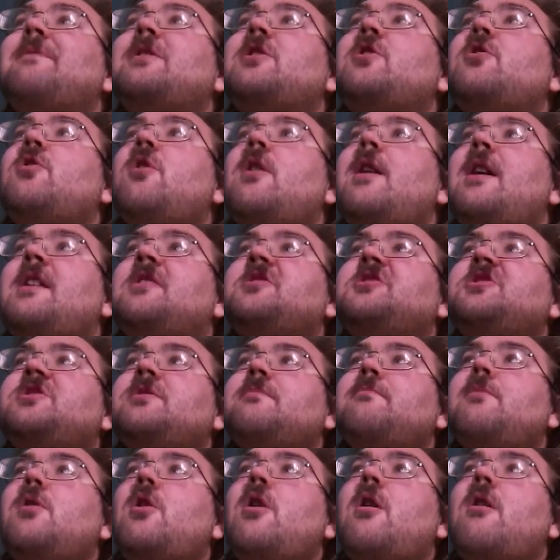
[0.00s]
o'clock
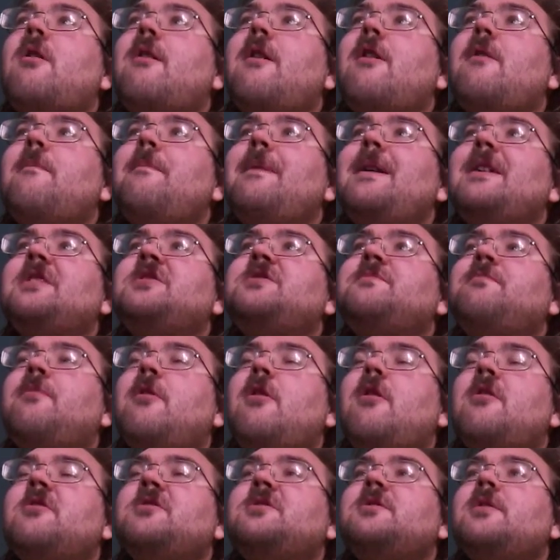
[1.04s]
tomorrow, but it
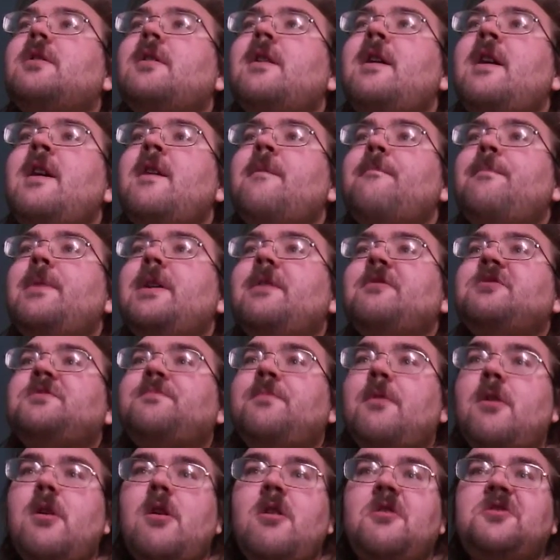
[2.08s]
was
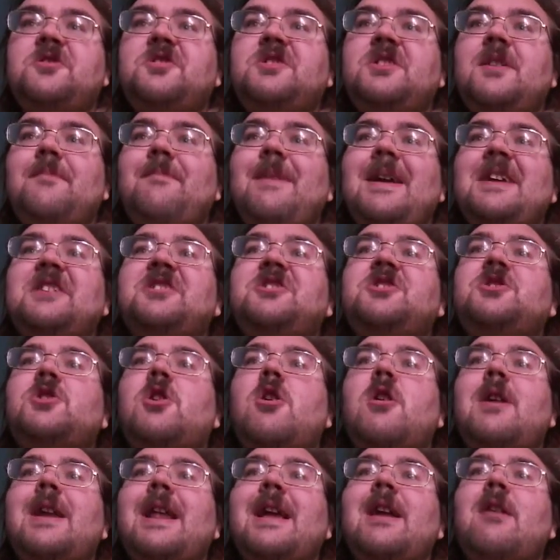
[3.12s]
supposed to be
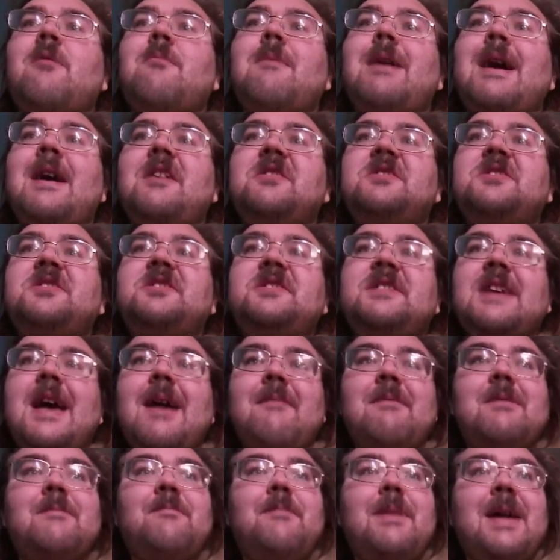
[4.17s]
starting around
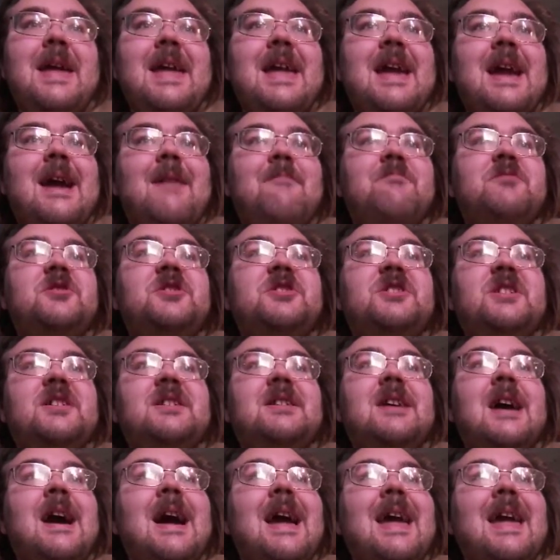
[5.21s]
7 p.m.
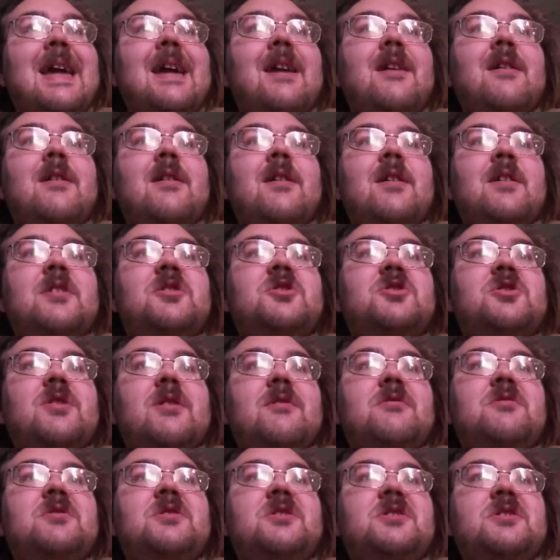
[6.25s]
tonight
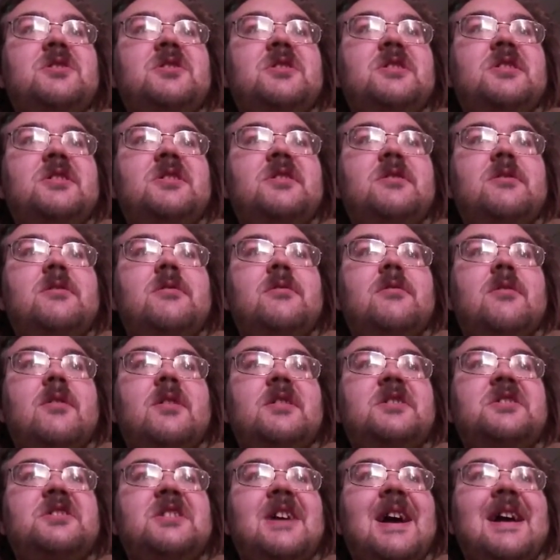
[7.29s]
through
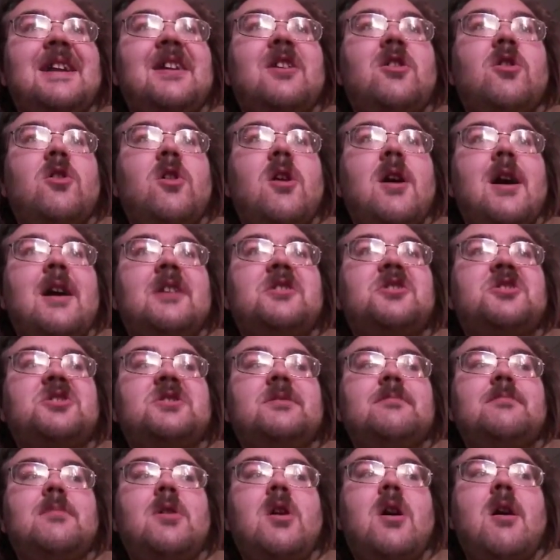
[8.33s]
10 o'clock
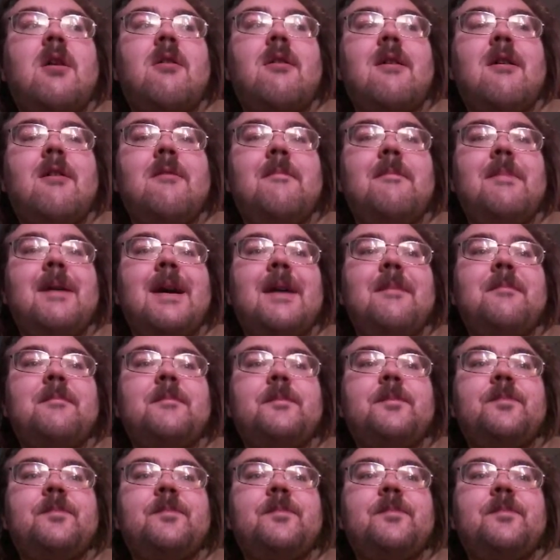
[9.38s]
tomorrow, but